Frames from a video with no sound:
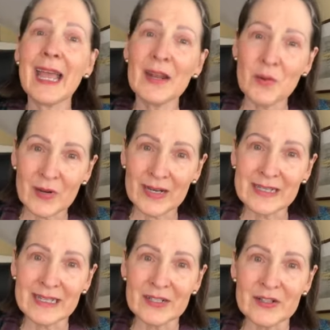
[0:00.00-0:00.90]
and
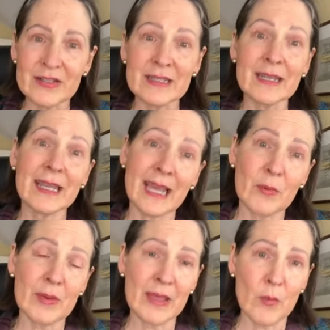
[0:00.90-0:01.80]
organizations
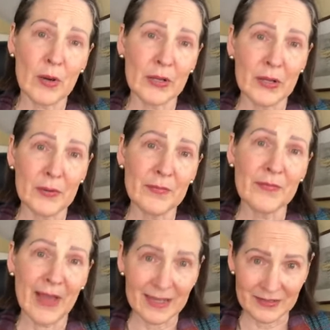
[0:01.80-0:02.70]
get where they want to go
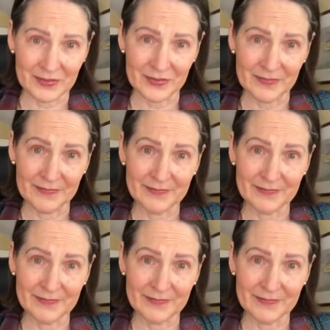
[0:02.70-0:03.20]
faster.